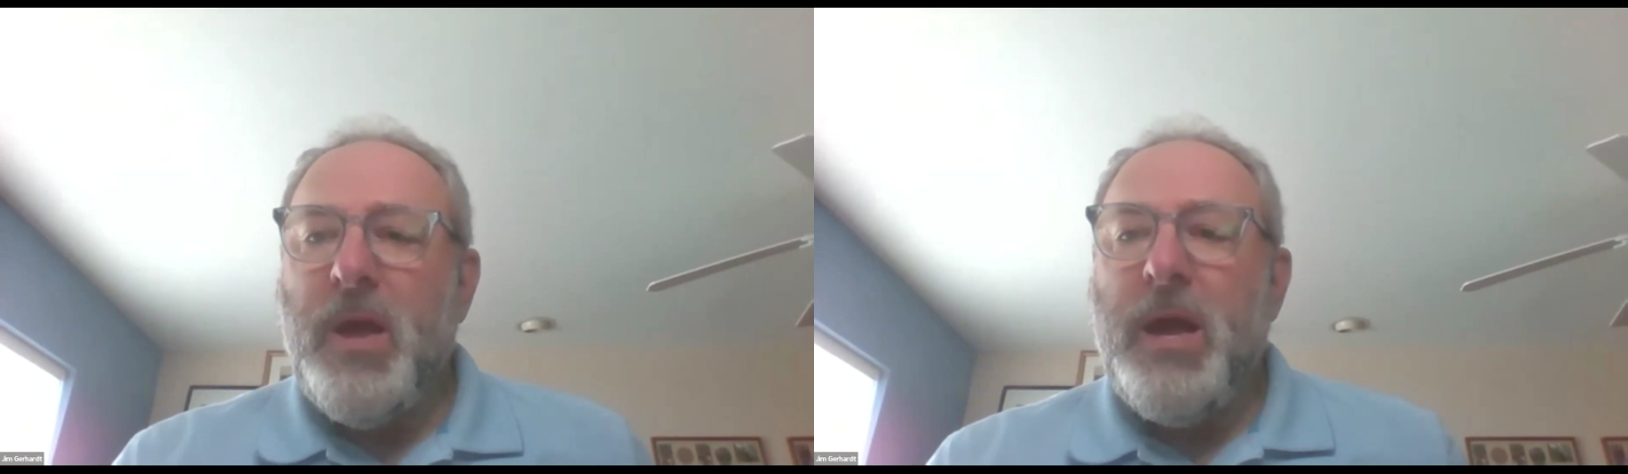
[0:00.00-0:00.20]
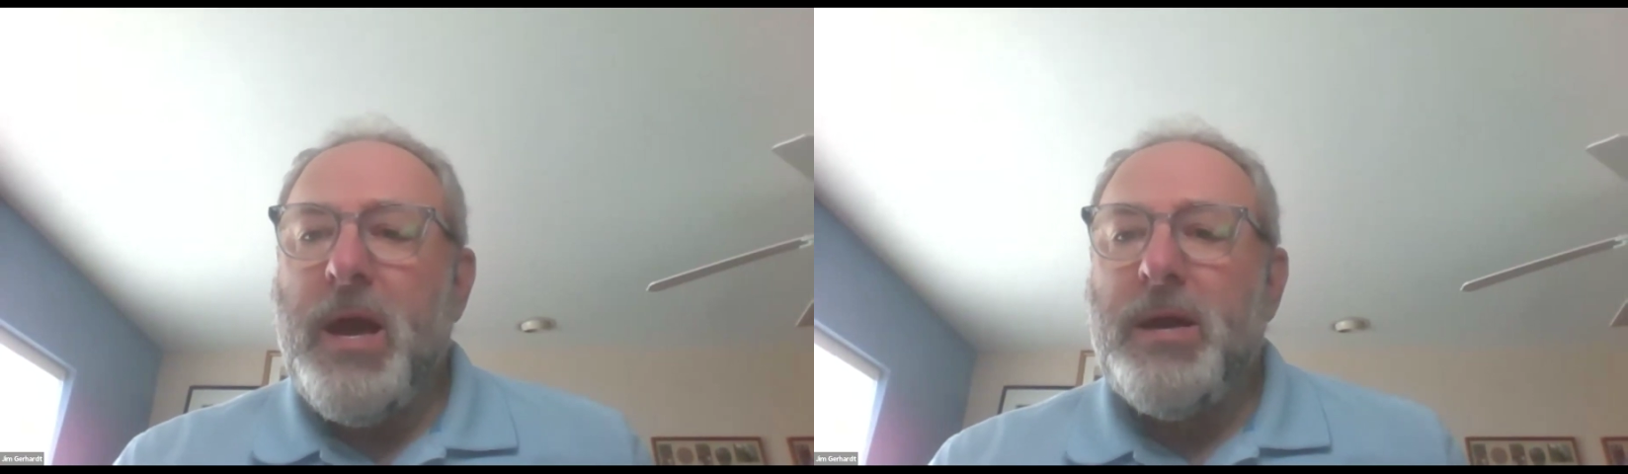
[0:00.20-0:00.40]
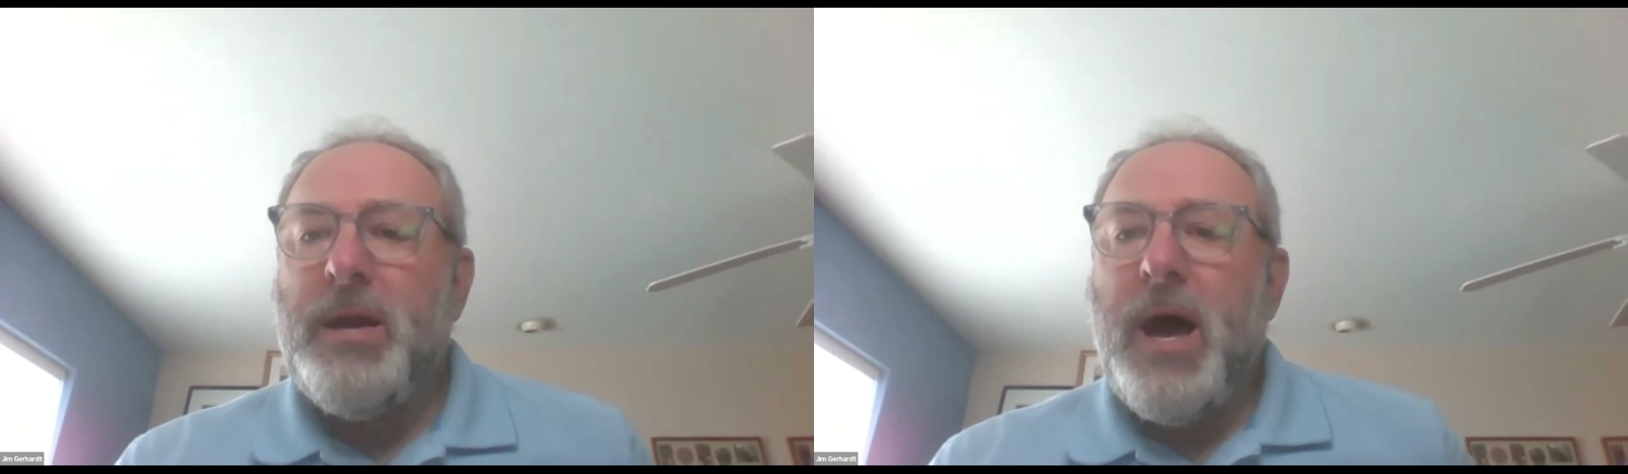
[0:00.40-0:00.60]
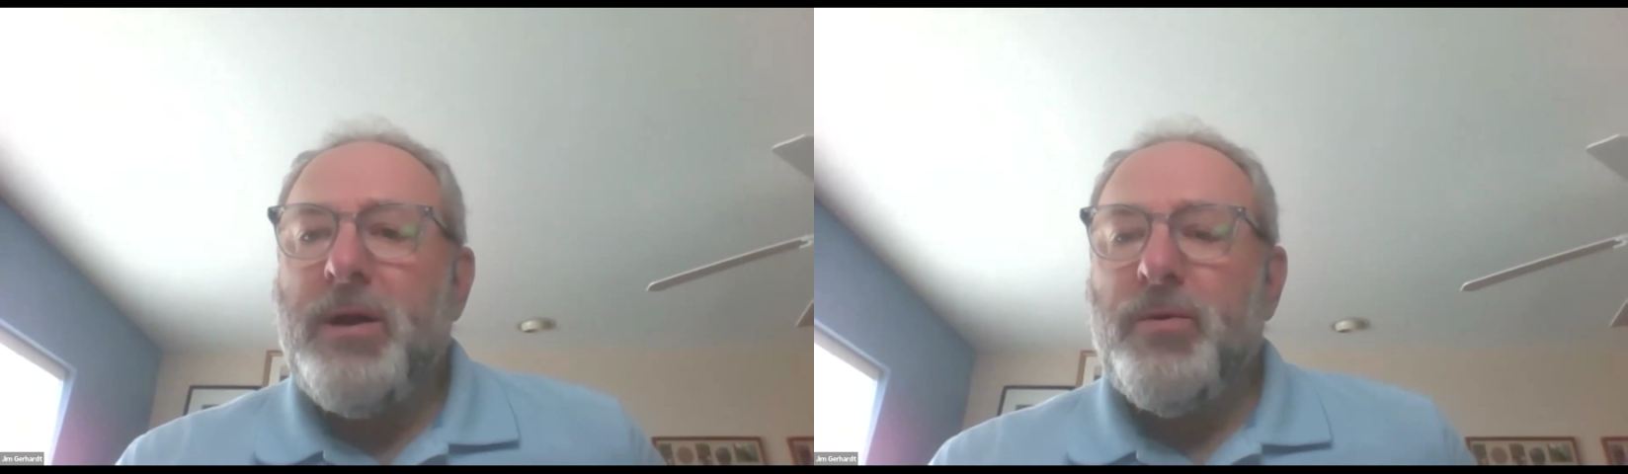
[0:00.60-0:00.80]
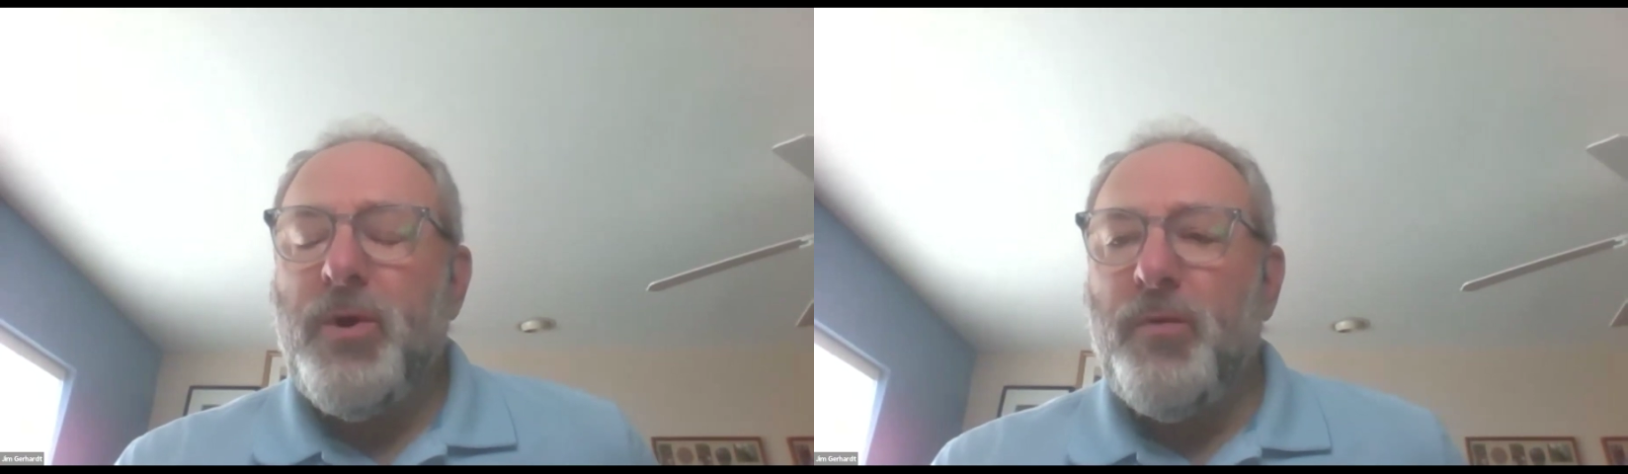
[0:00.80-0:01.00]
And I
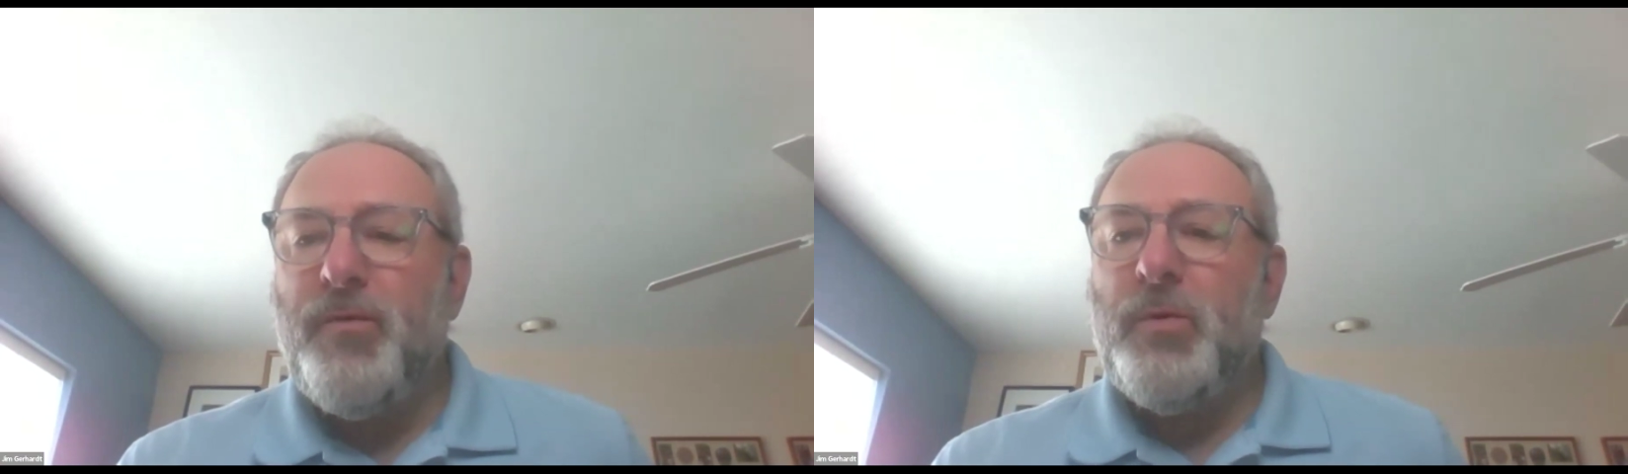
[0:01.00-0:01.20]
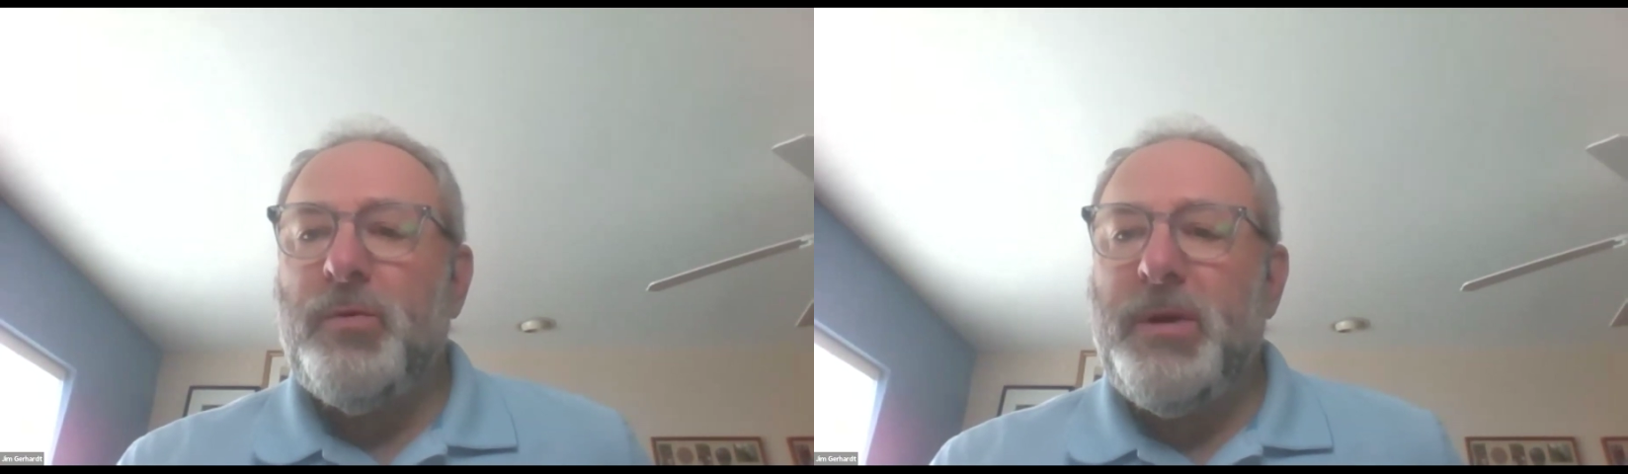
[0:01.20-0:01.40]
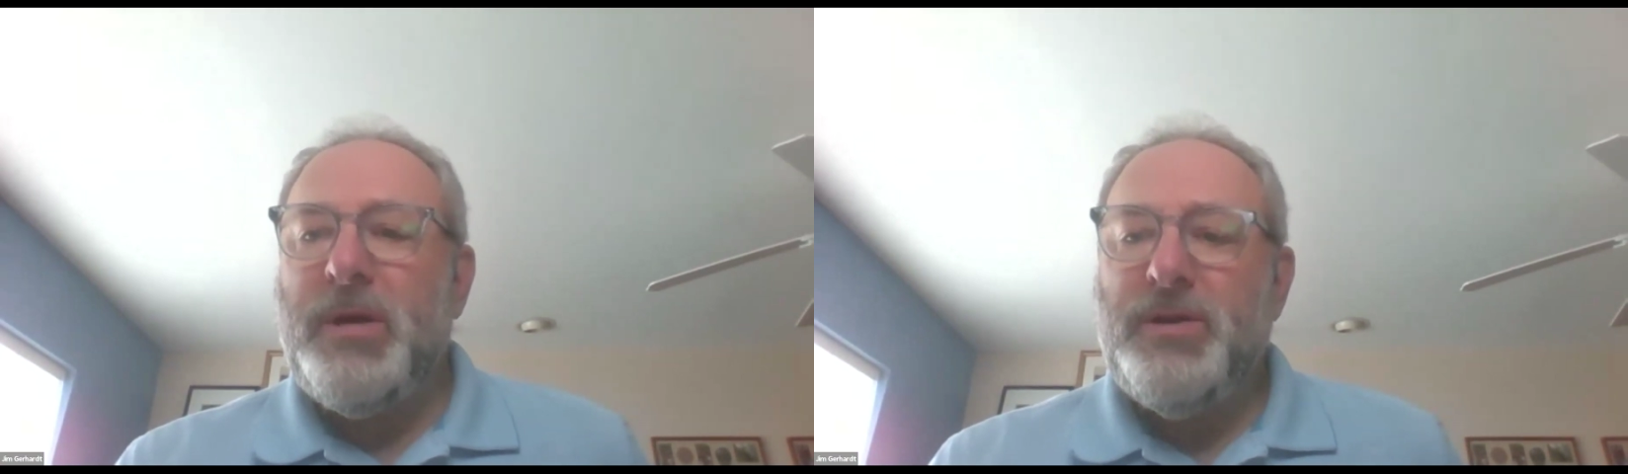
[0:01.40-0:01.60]
don't know if it would be